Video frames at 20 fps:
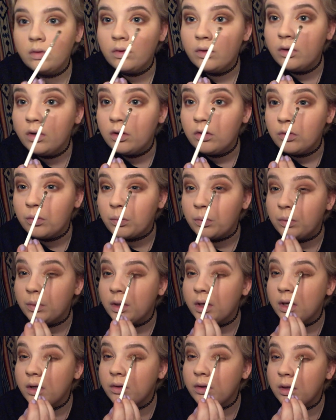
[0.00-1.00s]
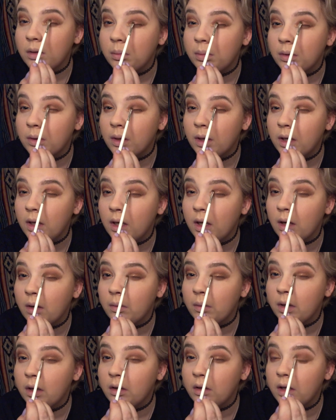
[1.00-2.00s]
Looks really pretty. I
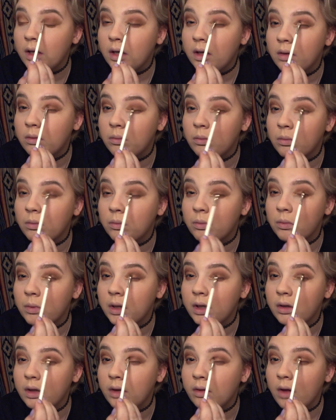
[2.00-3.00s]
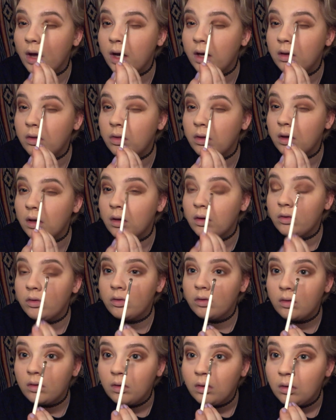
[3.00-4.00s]
really like
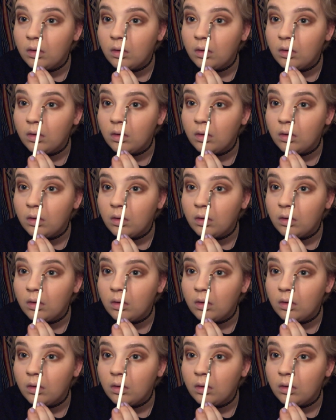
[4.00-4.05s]
this.